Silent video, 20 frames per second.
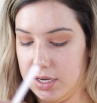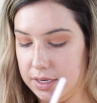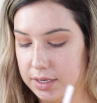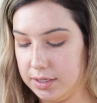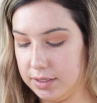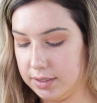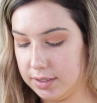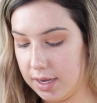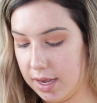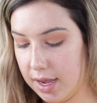
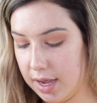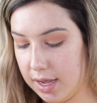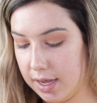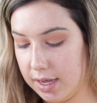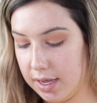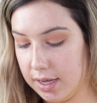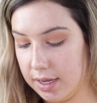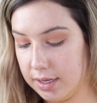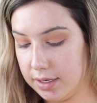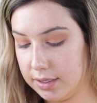is
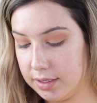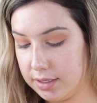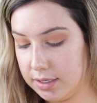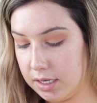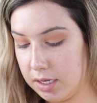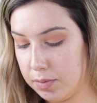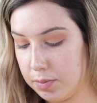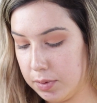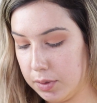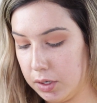a
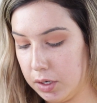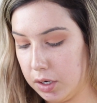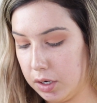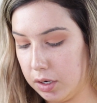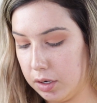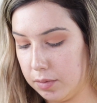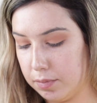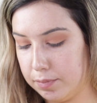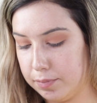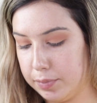
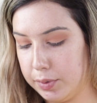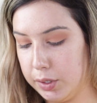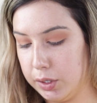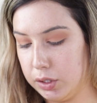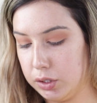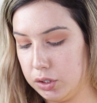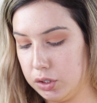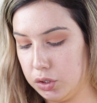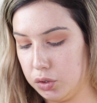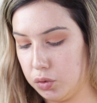deeper
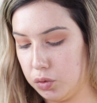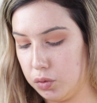burnt